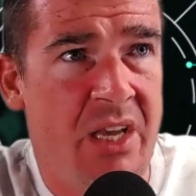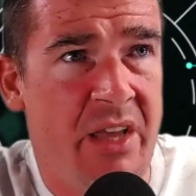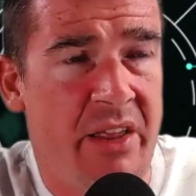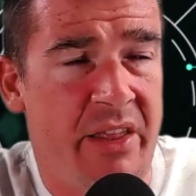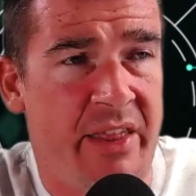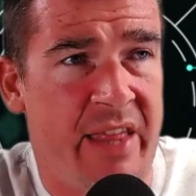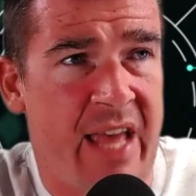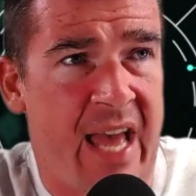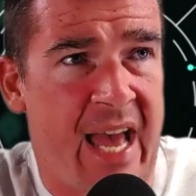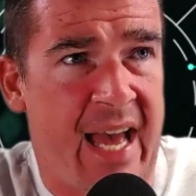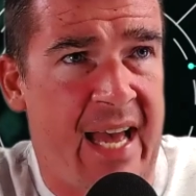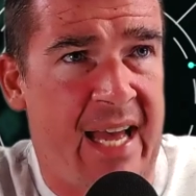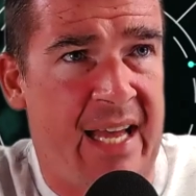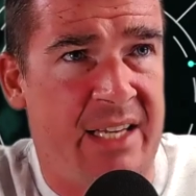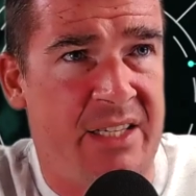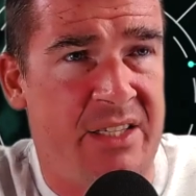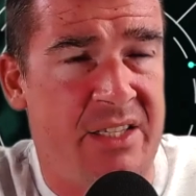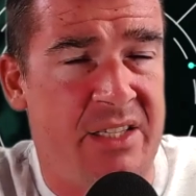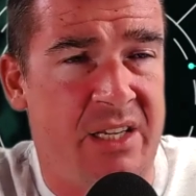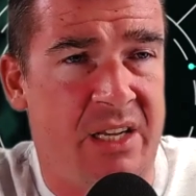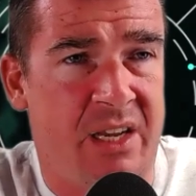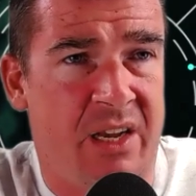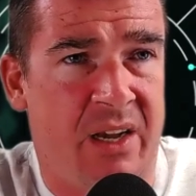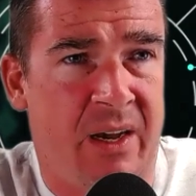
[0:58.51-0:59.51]

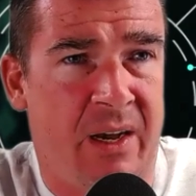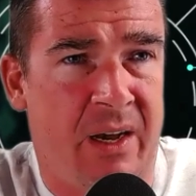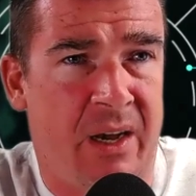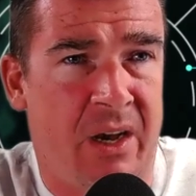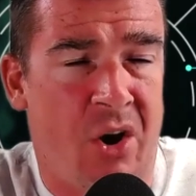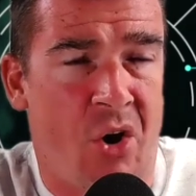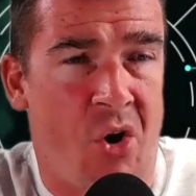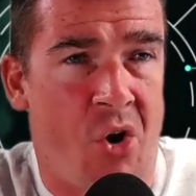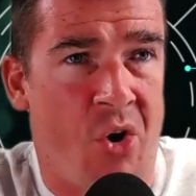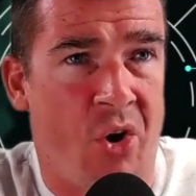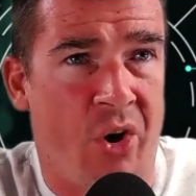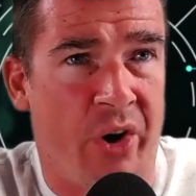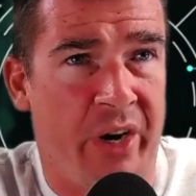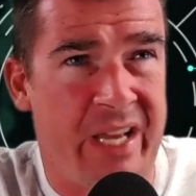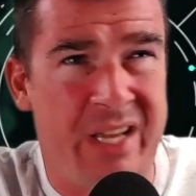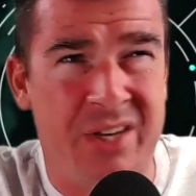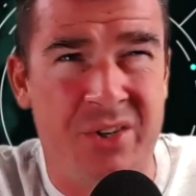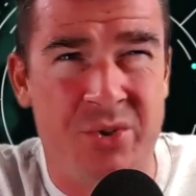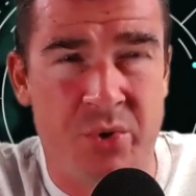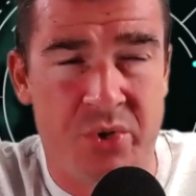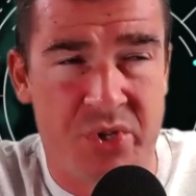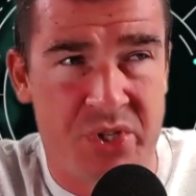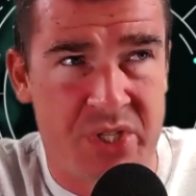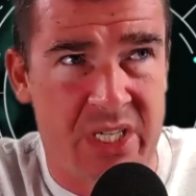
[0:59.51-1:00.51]
that uh, are
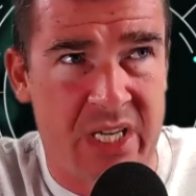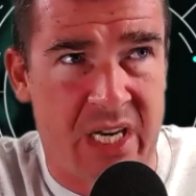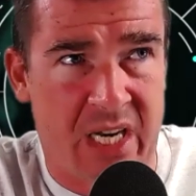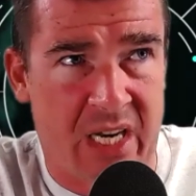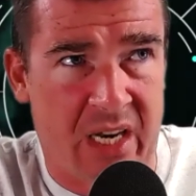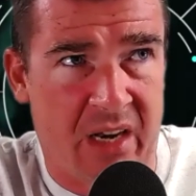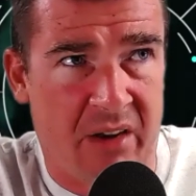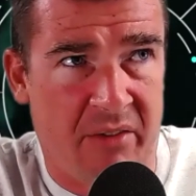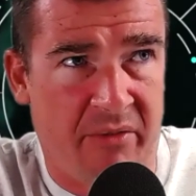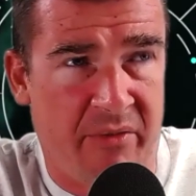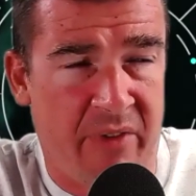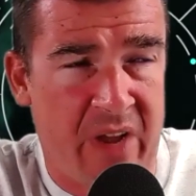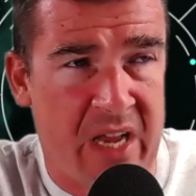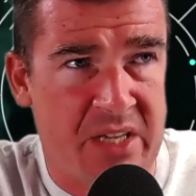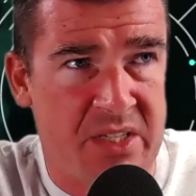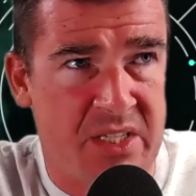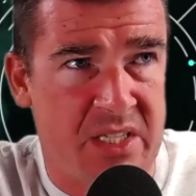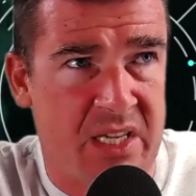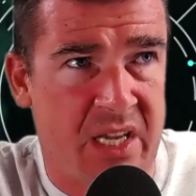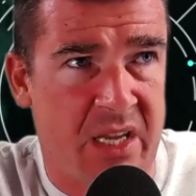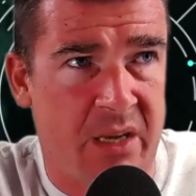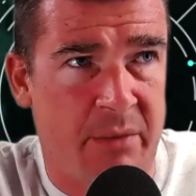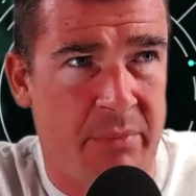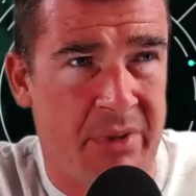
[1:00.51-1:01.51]
interested in
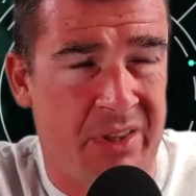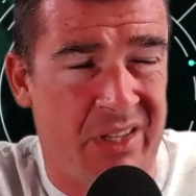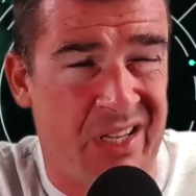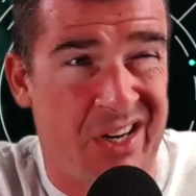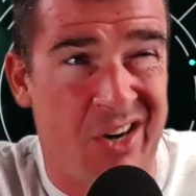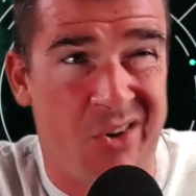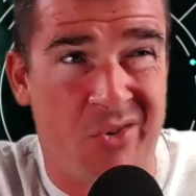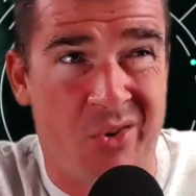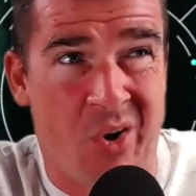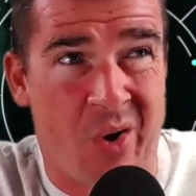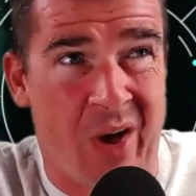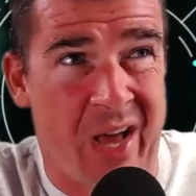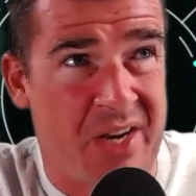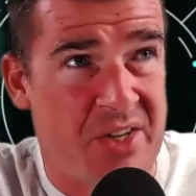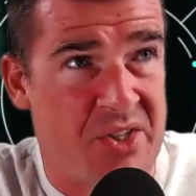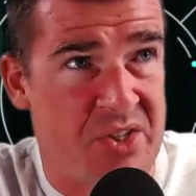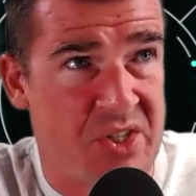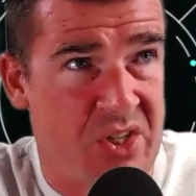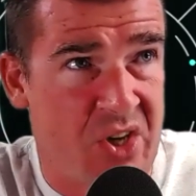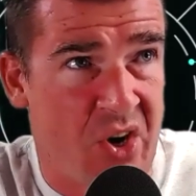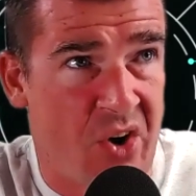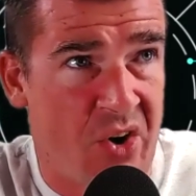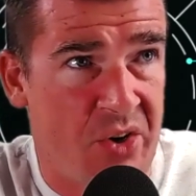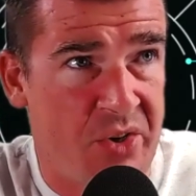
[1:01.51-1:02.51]
investing, but they don't know how to
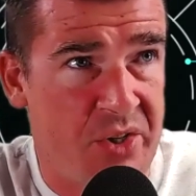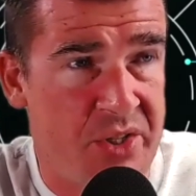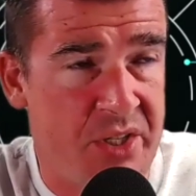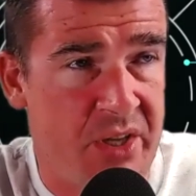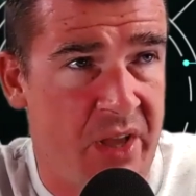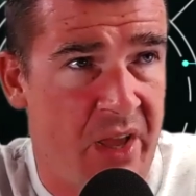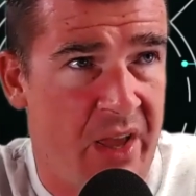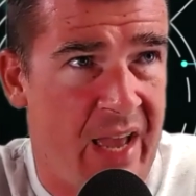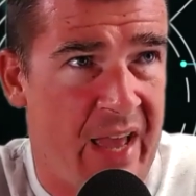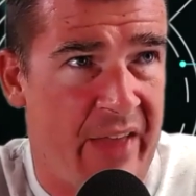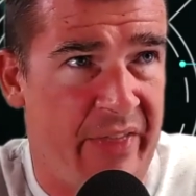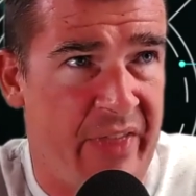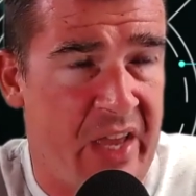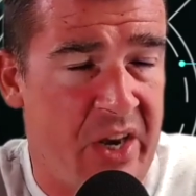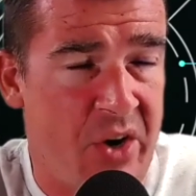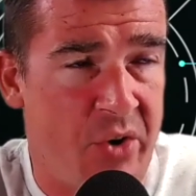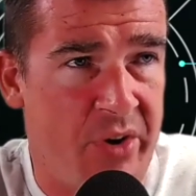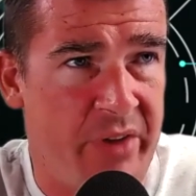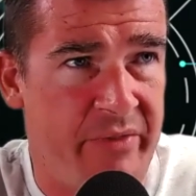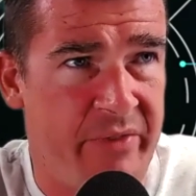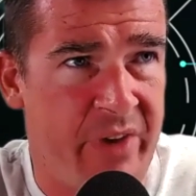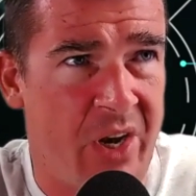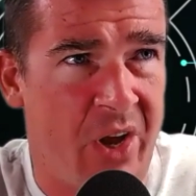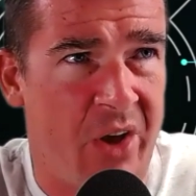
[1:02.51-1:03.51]
start and they don't even